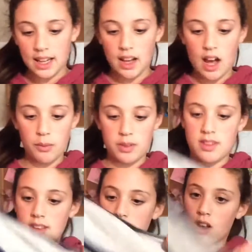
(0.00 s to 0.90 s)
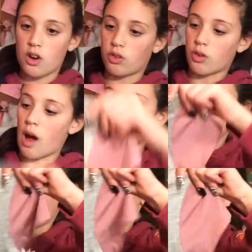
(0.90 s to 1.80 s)
I got was this crop
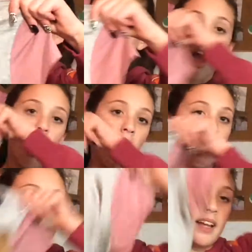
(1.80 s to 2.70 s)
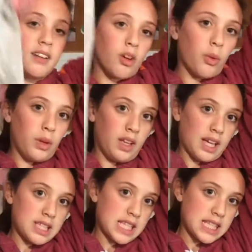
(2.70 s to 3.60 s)
top, and oh, you
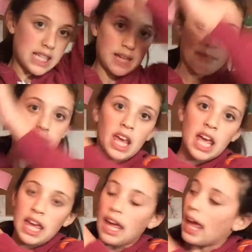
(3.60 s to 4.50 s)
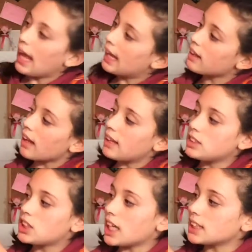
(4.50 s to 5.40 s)
guys can see. It
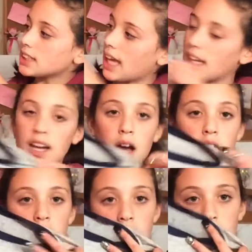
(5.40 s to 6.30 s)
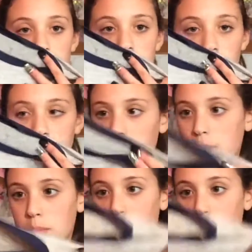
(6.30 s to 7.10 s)
is just like, it's like navy